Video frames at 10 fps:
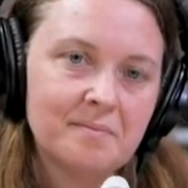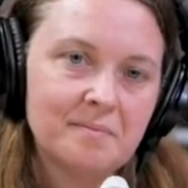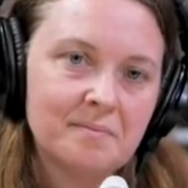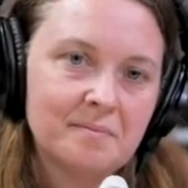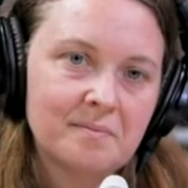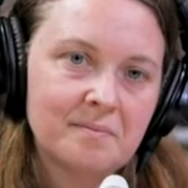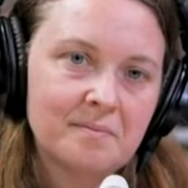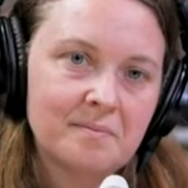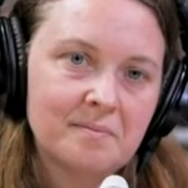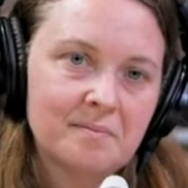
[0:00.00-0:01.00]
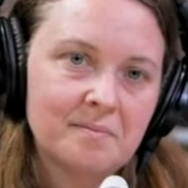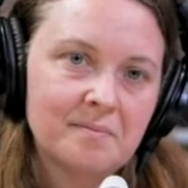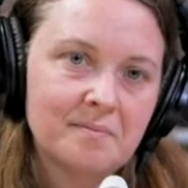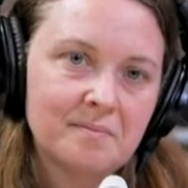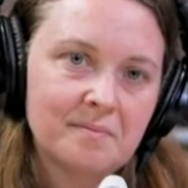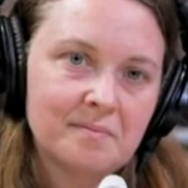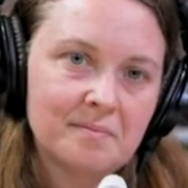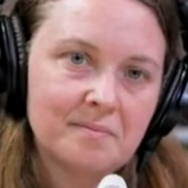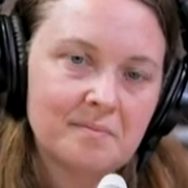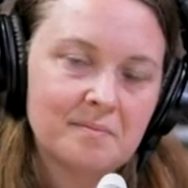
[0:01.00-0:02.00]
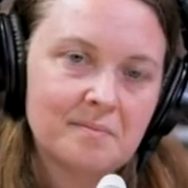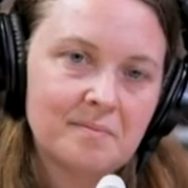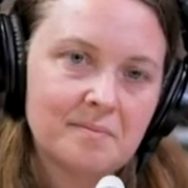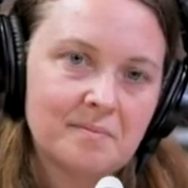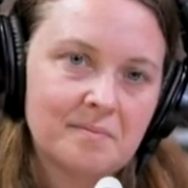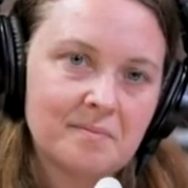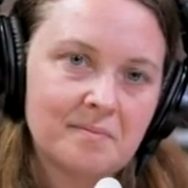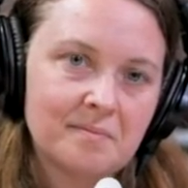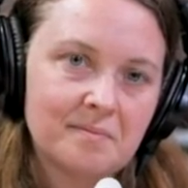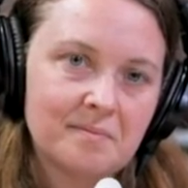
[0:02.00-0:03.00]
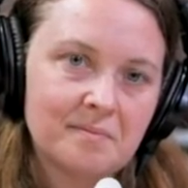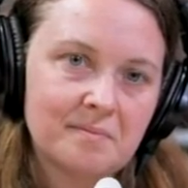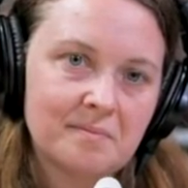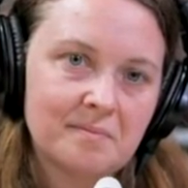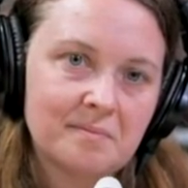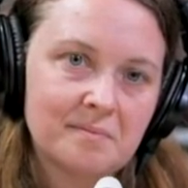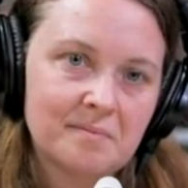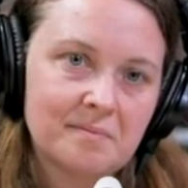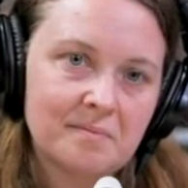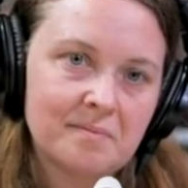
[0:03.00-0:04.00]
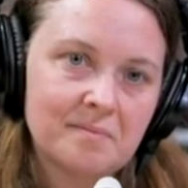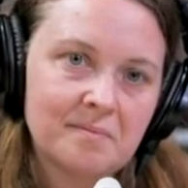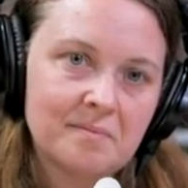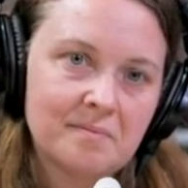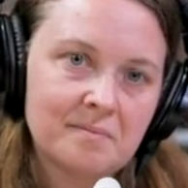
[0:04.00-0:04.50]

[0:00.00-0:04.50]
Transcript: (not speaking)